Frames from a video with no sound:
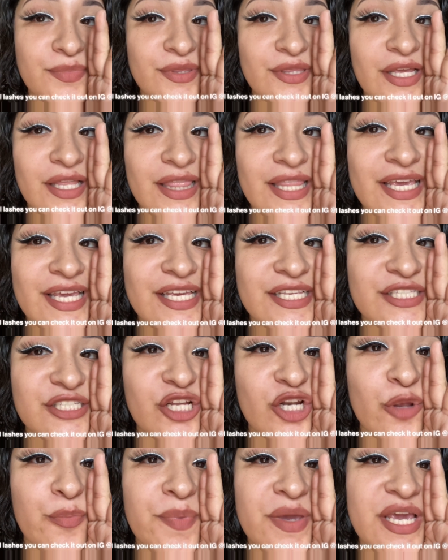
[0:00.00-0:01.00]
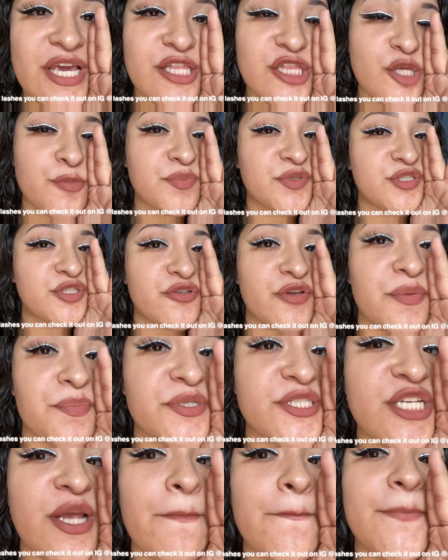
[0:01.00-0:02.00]
the link is gonna be in the
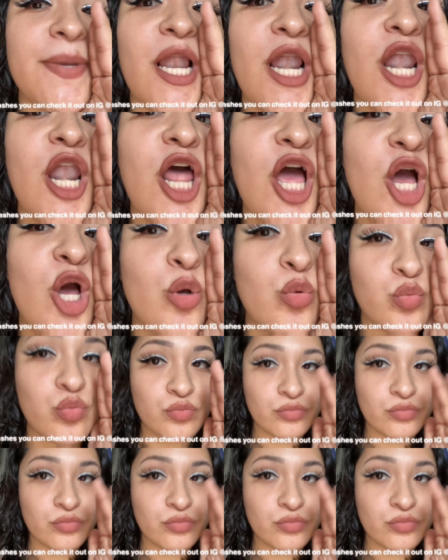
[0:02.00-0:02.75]
description below